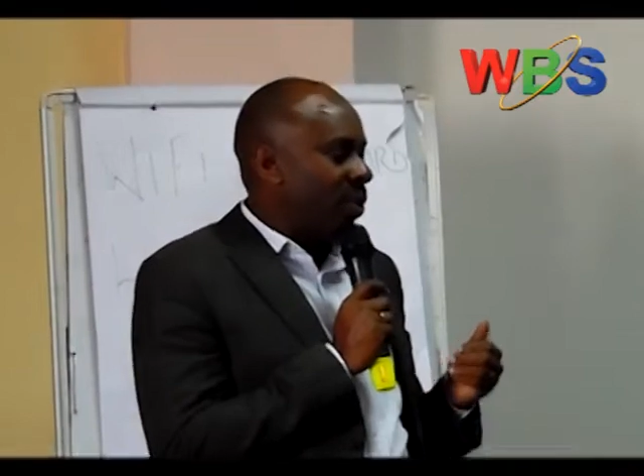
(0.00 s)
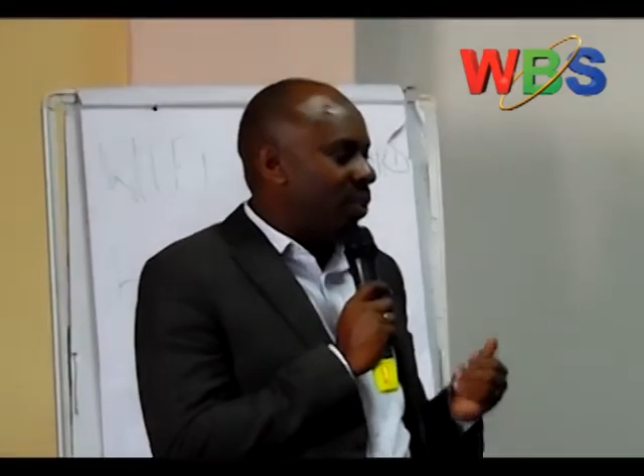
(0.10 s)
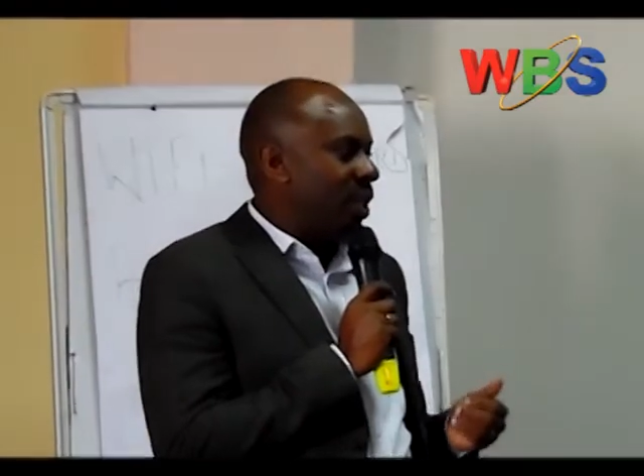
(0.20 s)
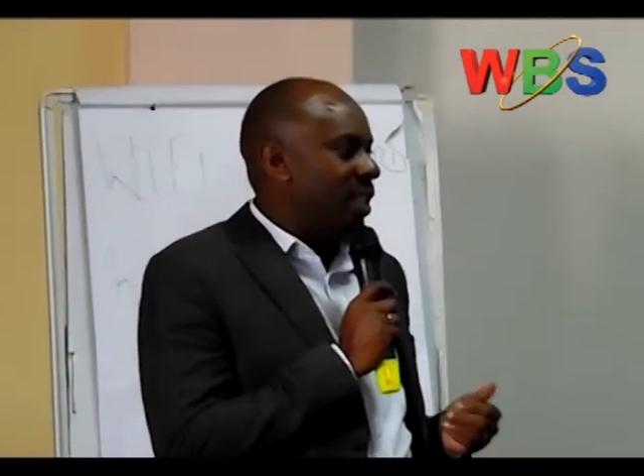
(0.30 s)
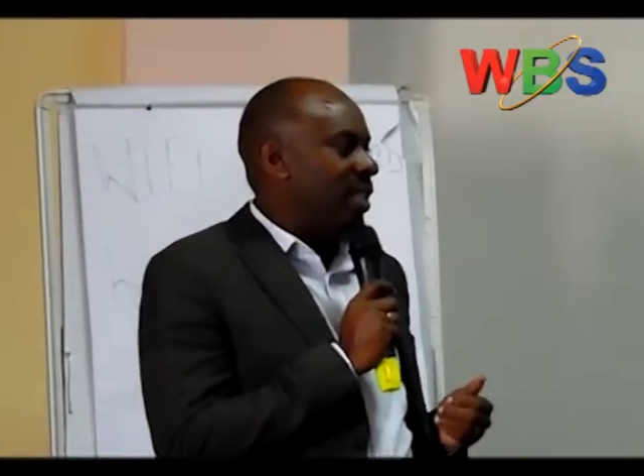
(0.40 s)

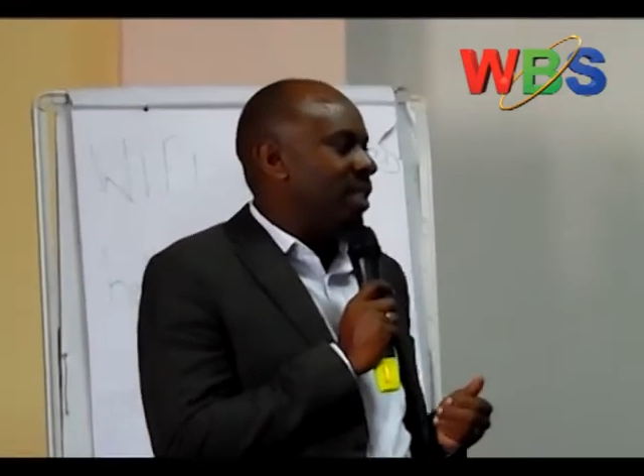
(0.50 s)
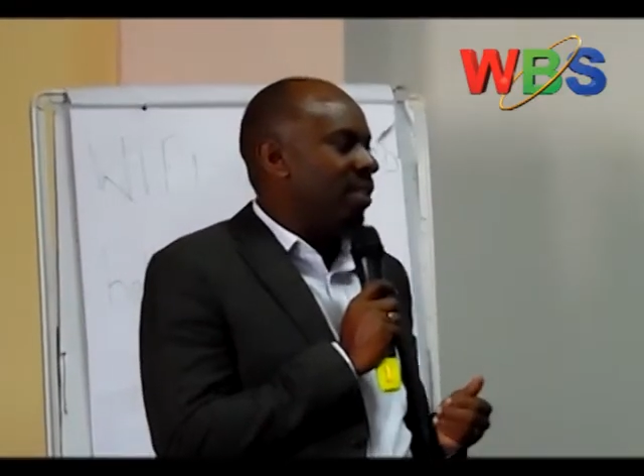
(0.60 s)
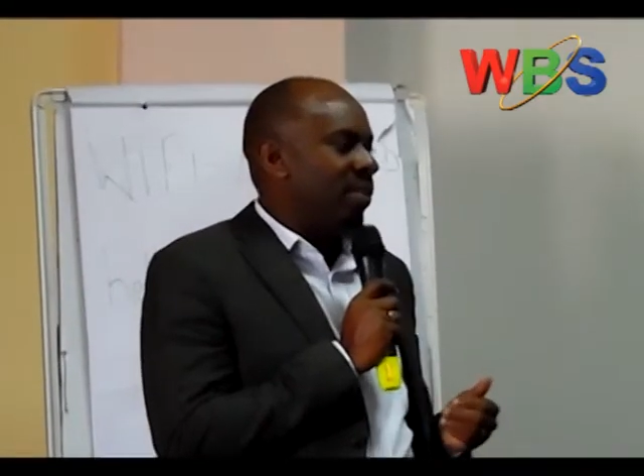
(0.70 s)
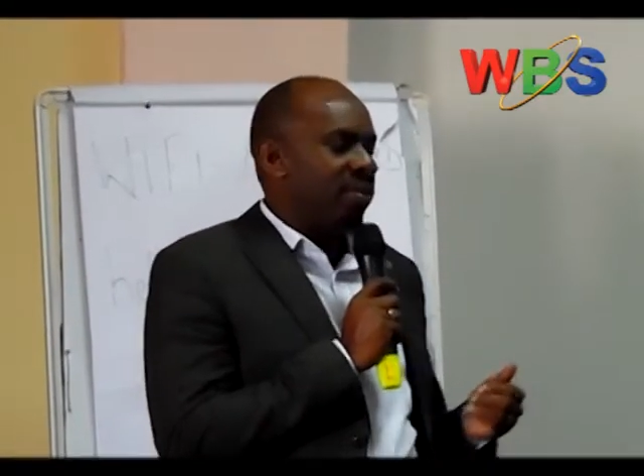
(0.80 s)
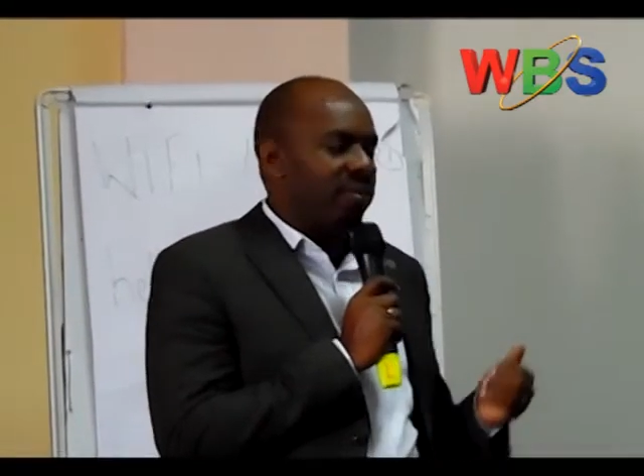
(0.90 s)

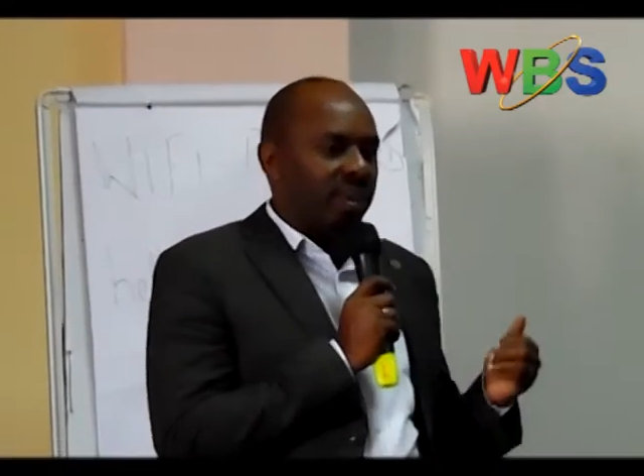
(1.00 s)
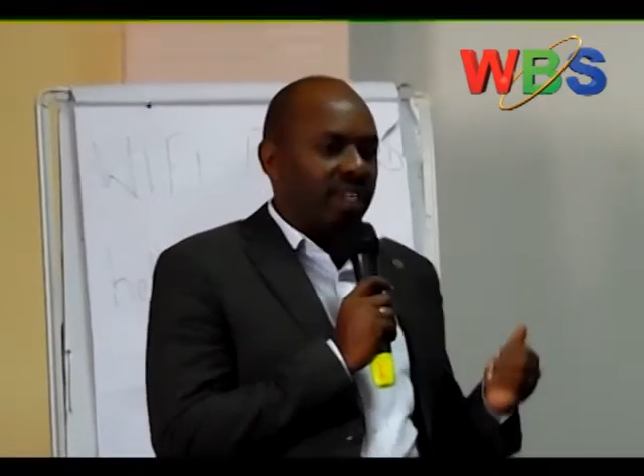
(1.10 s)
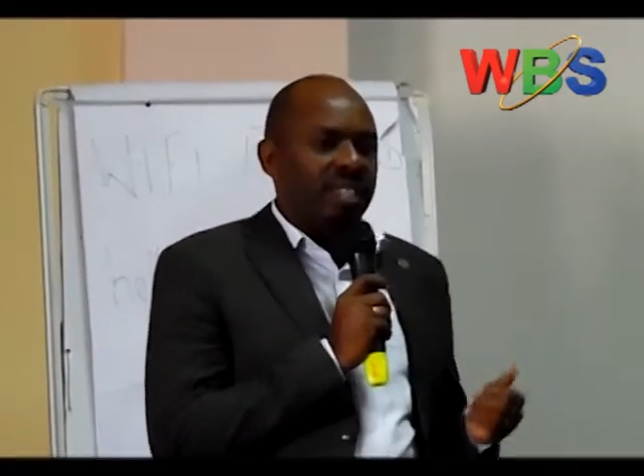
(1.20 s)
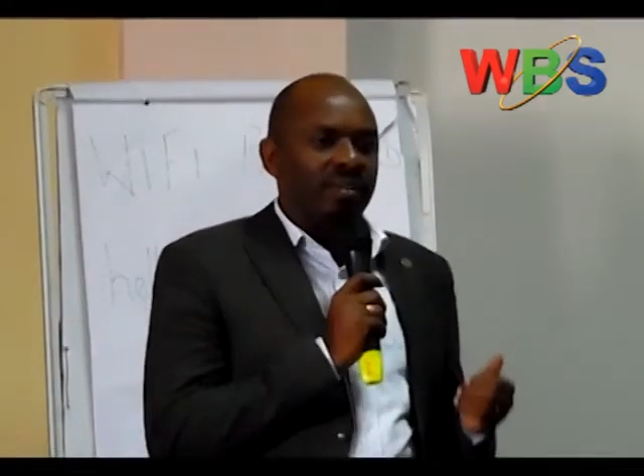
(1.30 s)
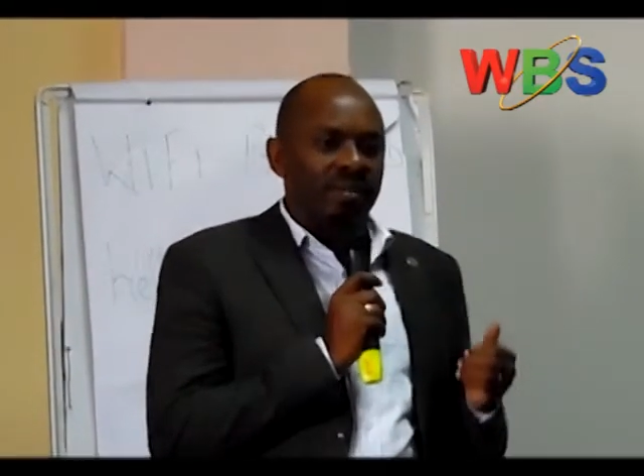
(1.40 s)
always
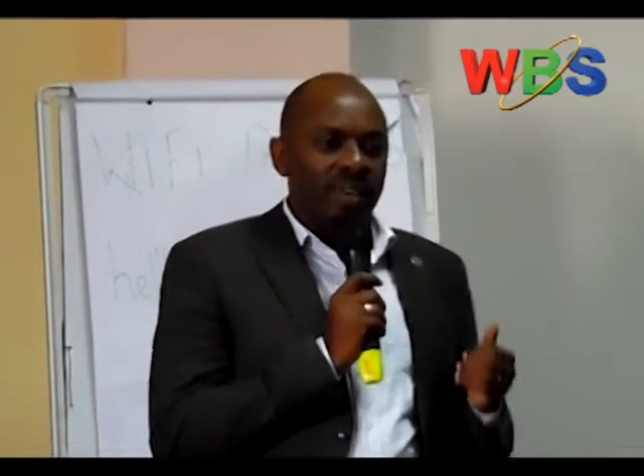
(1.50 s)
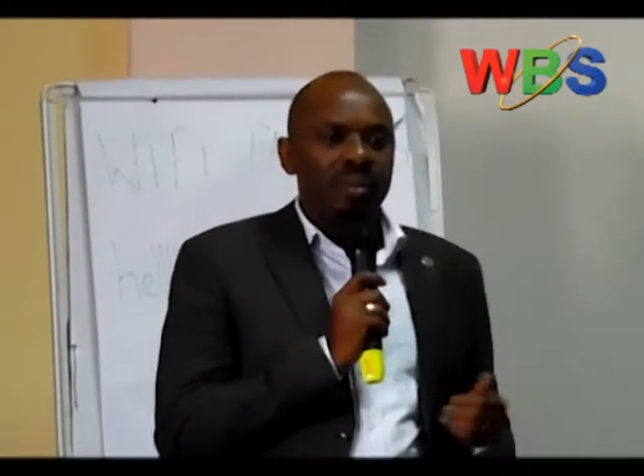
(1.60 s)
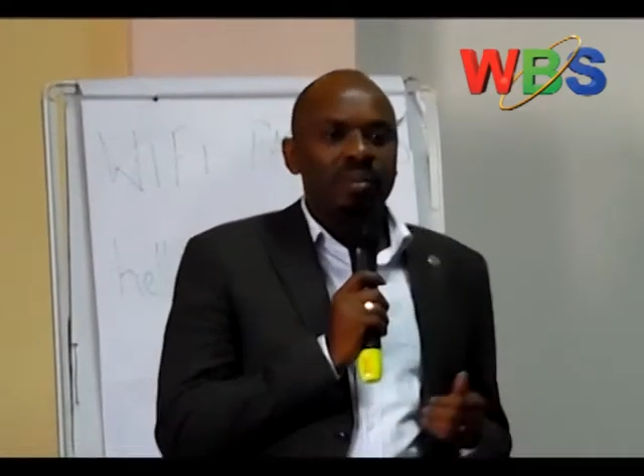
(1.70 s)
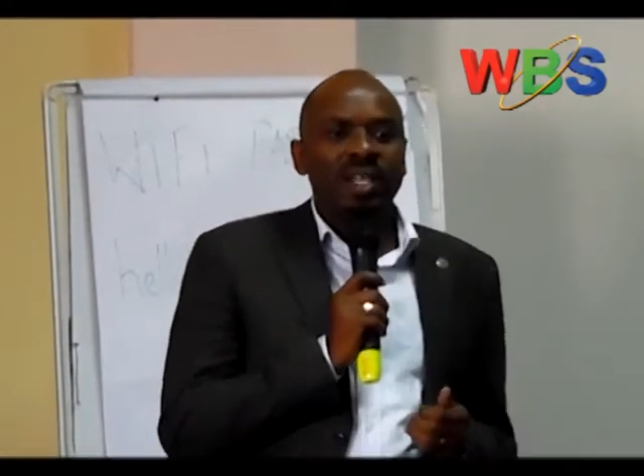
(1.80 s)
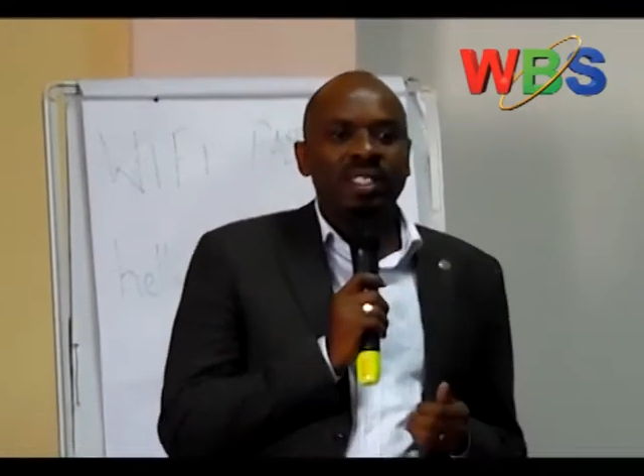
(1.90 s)
fight
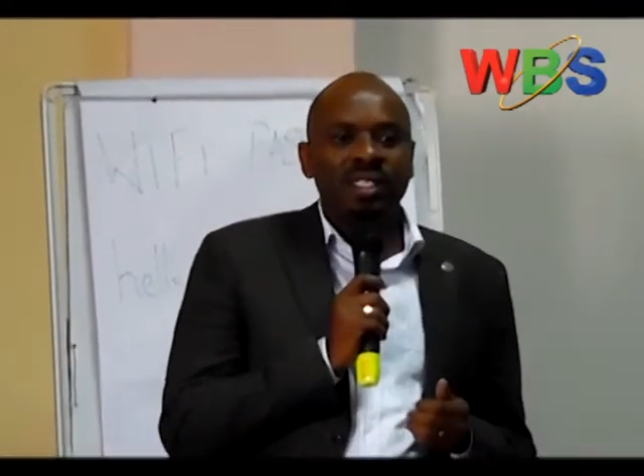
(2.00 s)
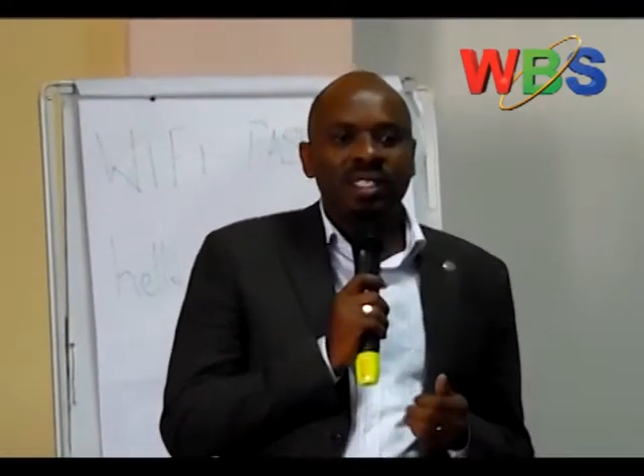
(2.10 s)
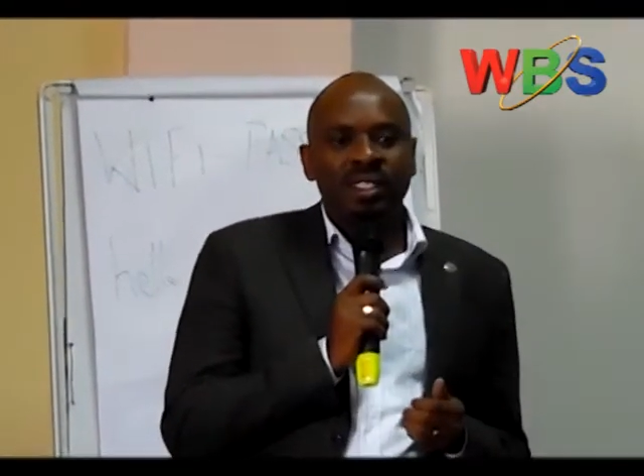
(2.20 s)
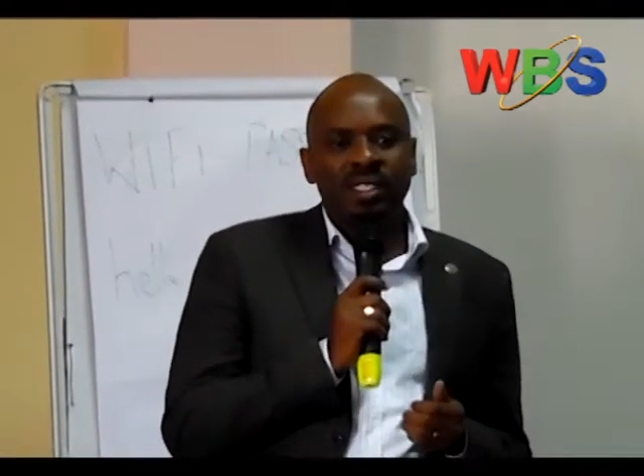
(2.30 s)
very much to